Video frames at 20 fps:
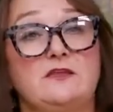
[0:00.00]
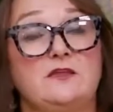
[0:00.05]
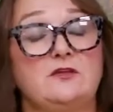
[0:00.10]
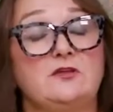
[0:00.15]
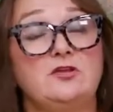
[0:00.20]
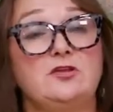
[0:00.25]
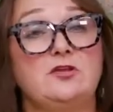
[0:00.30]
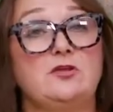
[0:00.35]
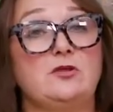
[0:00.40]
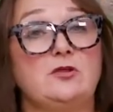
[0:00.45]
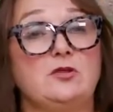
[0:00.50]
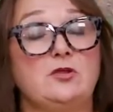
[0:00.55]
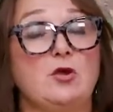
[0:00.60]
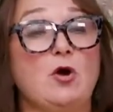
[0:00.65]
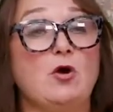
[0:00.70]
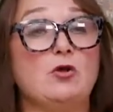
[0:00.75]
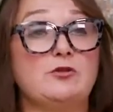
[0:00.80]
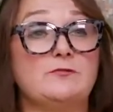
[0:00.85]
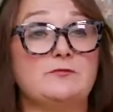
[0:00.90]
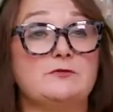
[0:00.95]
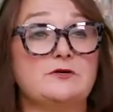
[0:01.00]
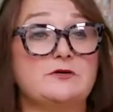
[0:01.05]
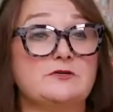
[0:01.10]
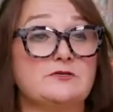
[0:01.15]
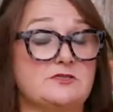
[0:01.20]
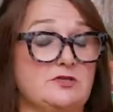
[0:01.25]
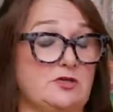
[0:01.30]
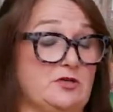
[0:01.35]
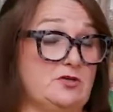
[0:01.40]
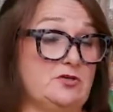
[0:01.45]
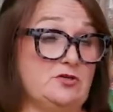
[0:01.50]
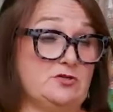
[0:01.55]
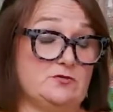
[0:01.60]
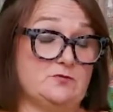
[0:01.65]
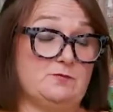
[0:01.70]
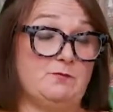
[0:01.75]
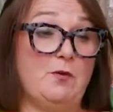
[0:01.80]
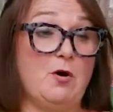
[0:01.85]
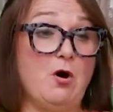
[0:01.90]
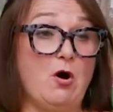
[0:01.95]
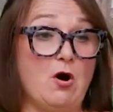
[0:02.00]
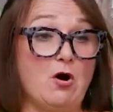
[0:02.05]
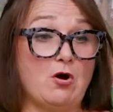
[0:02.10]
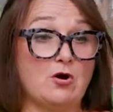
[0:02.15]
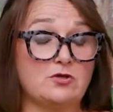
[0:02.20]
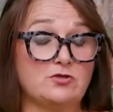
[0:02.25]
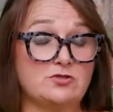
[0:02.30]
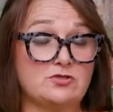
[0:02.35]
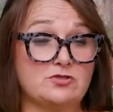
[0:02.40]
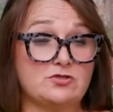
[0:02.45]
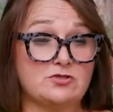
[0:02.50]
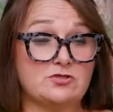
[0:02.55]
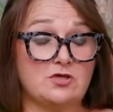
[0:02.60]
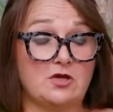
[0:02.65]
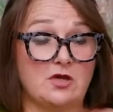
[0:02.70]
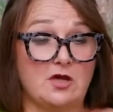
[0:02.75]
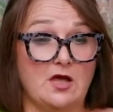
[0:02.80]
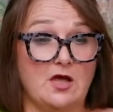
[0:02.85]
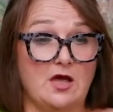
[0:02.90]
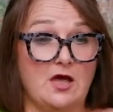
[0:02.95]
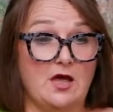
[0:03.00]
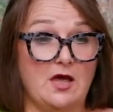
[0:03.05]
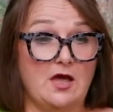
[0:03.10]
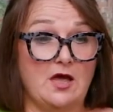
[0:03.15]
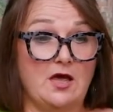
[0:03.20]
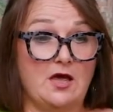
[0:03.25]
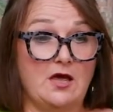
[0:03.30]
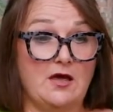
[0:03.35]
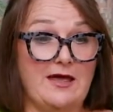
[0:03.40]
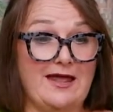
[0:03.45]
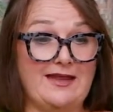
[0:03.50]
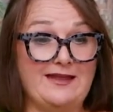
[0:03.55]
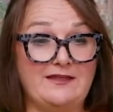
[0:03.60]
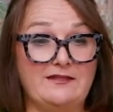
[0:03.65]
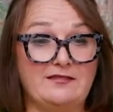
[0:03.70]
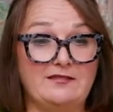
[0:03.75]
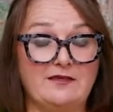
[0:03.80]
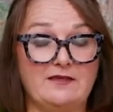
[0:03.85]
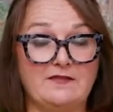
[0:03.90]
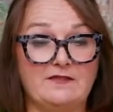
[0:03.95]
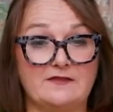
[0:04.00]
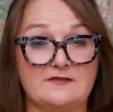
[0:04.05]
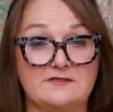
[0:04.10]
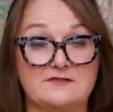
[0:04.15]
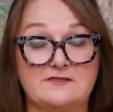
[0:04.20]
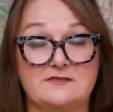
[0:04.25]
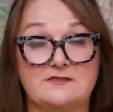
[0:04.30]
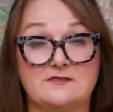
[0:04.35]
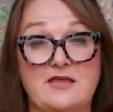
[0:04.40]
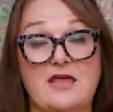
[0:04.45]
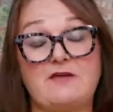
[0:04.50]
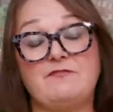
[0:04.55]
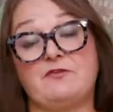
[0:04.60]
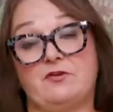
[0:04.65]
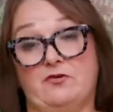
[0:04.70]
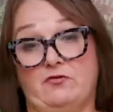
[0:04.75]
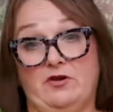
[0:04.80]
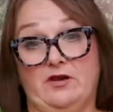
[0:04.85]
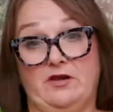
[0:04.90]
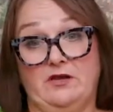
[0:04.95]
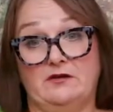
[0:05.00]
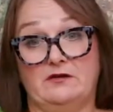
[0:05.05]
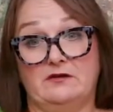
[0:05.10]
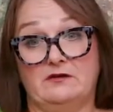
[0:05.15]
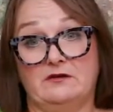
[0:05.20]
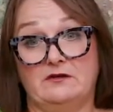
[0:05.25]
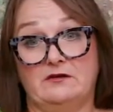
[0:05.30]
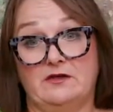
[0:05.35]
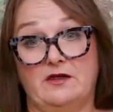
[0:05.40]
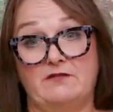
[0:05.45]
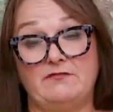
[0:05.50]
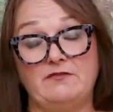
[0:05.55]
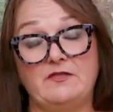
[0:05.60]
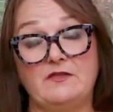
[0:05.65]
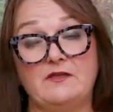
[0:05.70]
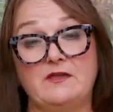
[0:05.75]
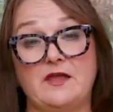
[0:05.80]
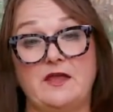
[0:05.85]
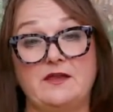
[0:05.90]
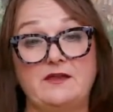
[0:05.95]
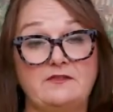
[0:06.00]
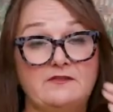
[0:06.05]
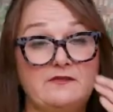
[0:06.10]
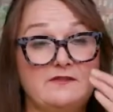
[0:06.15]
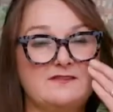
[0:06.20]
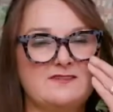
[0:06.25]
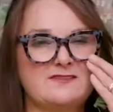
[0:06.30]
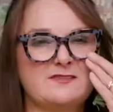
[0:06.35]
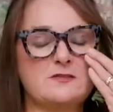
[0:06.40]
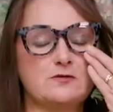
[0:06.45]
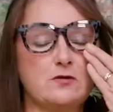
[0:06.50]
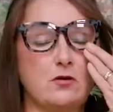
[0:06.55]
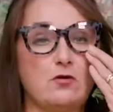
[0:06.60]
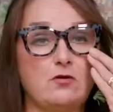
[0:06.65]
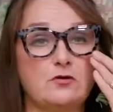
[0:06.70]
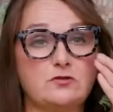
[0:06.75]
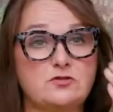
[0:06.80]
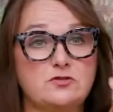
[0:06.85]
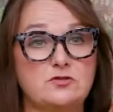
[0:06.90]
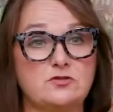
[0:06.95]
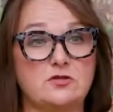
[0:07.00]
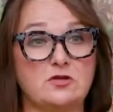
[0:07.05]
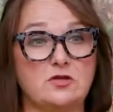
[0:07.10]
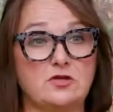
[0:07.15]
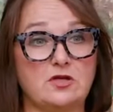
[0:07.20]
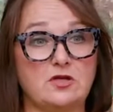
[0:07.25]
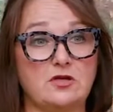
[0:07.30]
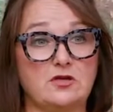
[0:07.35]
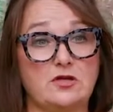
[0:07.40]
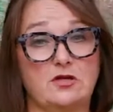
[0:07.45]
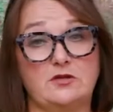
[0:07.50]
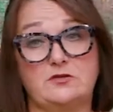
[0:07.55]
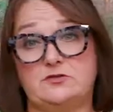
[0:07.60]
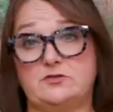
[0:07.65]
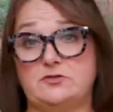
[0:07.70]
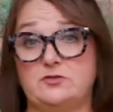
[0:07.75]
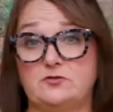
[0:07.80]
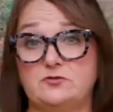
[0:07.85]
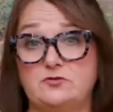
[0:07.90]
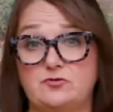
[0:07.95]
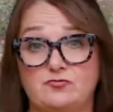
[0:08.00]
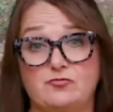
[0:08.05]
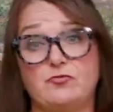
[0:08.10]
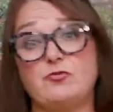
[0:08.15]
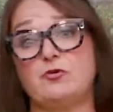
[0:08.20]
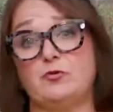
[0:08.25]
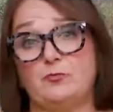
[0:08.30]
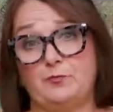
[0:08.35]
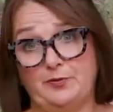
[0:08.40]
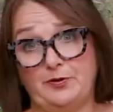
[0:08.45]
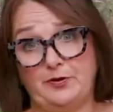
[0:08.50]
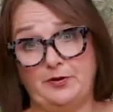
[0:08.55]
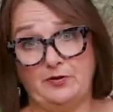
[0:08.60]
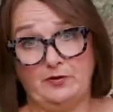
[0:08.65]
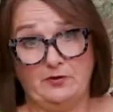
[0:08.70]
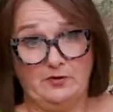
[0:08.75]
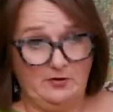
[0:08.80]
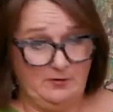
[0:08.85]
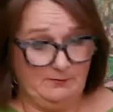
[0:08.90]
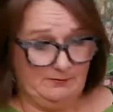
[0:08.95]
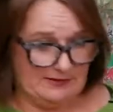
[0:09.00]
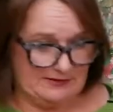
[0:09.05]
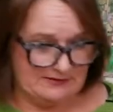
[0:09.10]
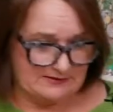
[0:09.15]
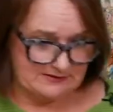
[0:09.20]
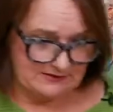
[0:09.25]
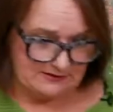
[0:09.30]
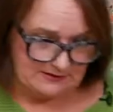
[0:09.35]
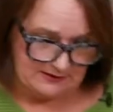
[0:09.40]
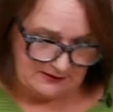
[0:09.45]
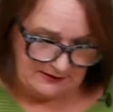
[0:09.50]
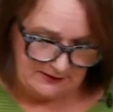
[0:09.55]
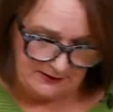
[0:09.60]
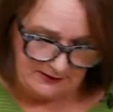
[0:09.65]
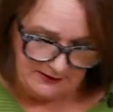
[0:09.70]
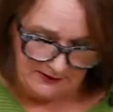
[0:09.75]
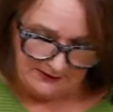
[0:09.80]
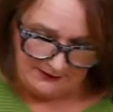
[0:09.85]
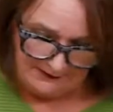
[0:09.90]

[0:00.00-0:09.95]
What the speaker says: You could use euonymus, you could use box, anything that's evergreen, anything that's not going to droop, basically.